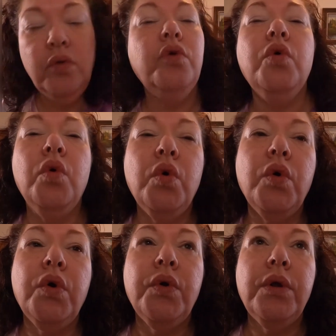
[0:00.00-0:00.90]

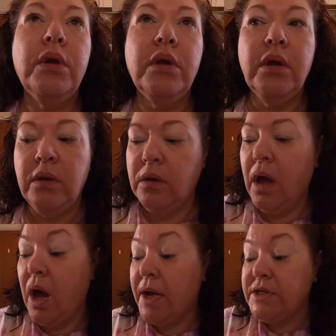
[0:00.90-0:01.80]
your
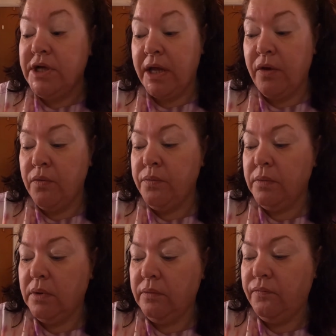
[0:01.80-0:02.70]
eyeshadow,
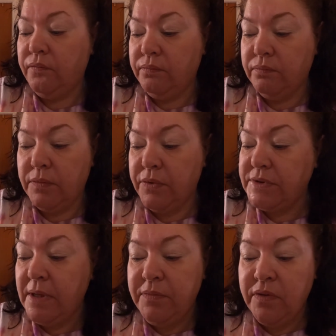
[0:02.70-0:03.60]
if
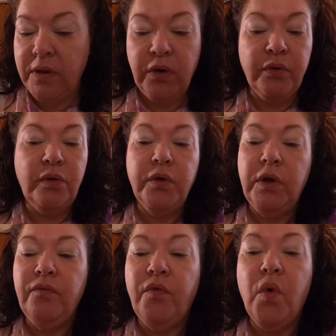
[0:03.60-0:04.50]
there's something that you're
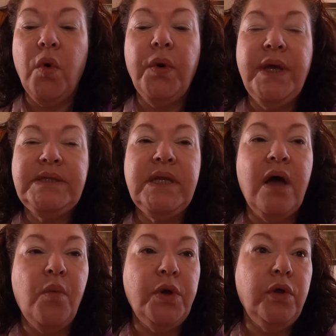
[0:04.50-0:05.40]
looking for, it's
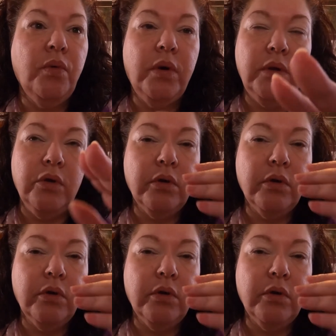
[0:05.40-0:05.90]
not what you want